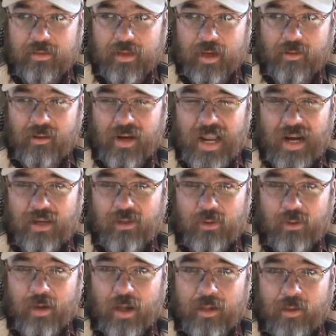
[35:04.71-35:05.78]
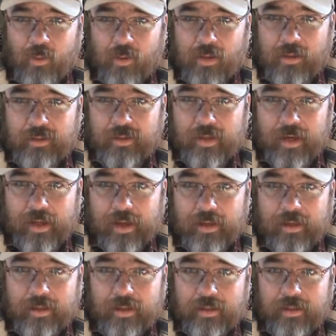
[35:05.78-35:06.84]
I run out of $2 words today.
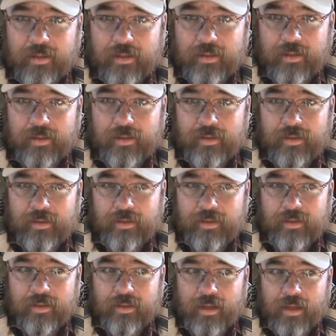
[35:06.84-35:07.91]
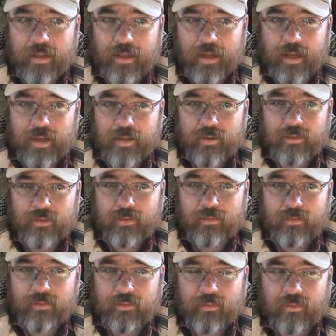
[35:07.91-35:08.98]
I think I used...
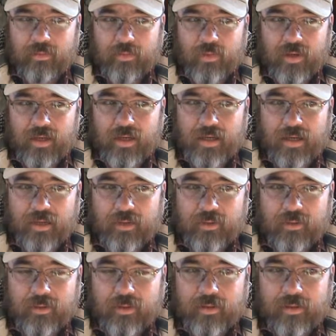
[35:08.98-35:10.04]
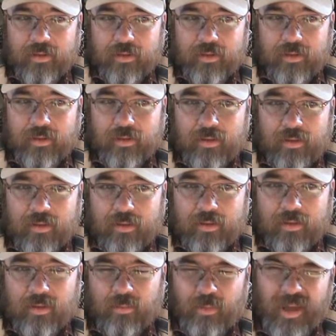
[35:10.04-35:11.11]
What did I use?
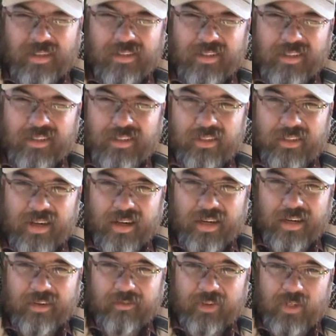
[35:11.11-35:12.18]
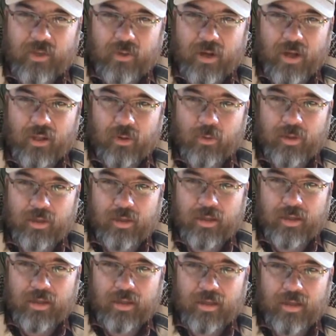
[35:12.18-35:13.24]
Pestilence is kind of a $2 word.
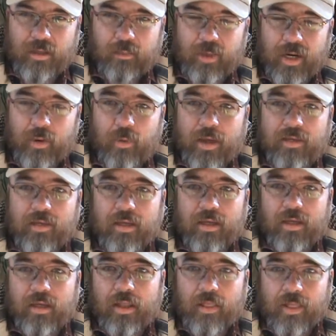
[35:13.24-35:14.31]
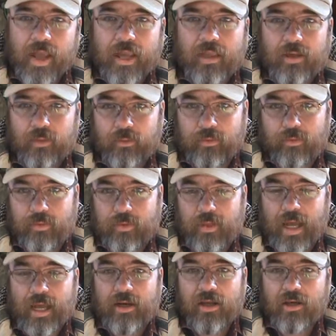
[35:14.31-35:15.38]
But anyways, thank you.
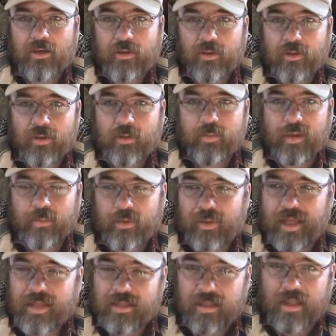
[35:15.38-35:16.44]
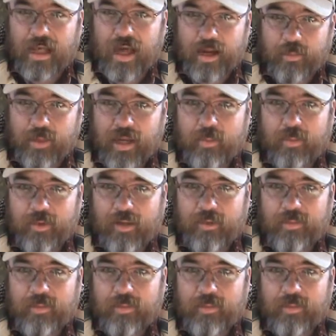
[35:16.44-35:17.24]
930 people. That's a lot of people.